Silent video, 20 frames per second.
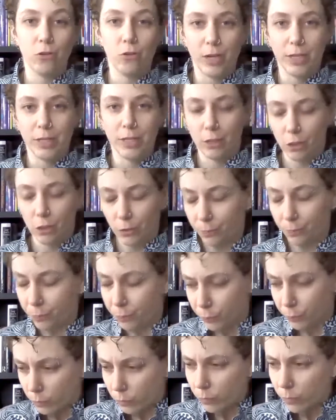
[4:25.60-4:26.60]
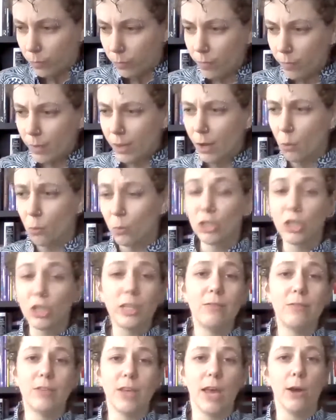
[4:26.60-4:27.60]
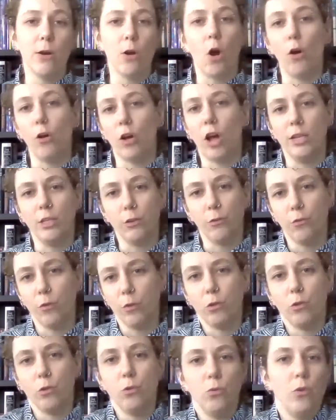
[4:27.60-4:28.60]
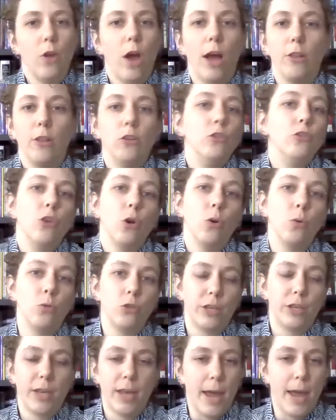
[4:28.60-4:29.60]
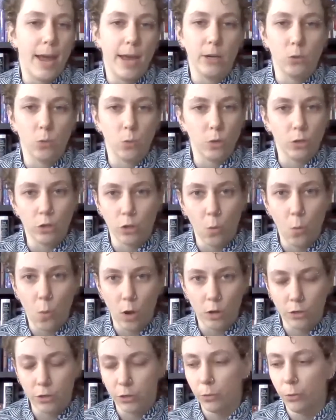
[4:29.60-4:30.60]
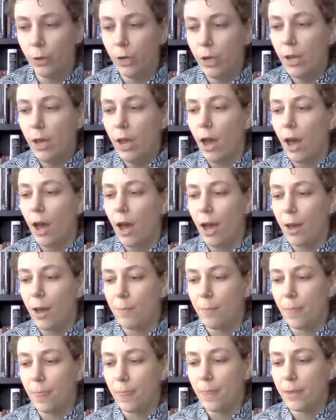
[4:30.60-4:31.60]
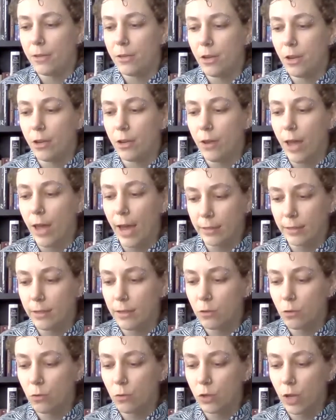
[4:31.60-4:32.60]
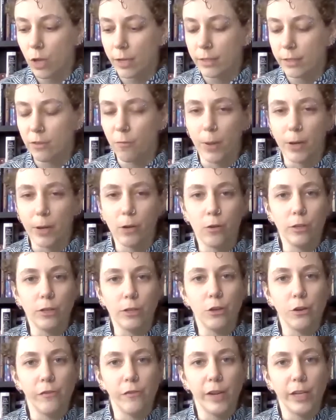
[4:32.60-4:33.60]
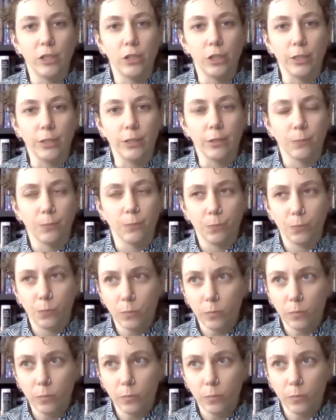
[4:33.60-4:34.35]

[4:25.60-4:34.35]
transition, which leaves out all kinds of folks who either don't, can't, or don't want to access those kinds of medical interventions.